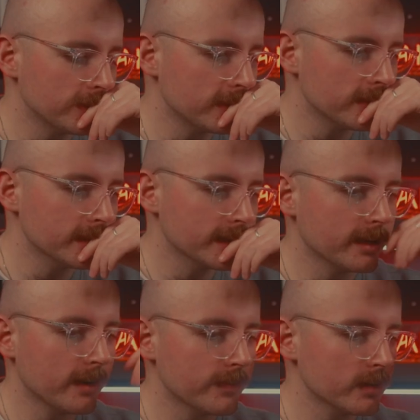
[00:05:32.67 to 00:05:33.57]
for the
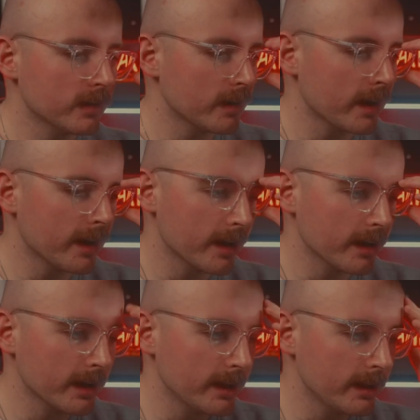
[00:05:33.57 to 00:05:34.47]
cover,
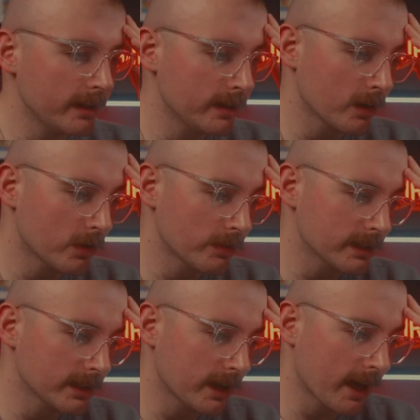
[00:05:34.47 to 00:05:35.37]
I
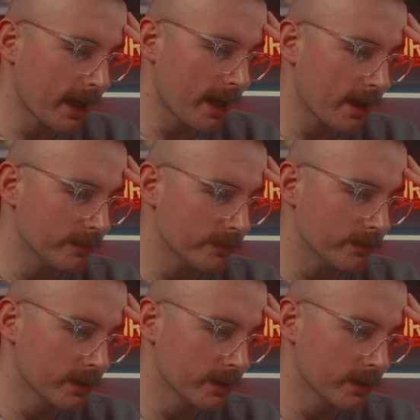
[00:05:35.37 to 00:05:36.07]
already kind of have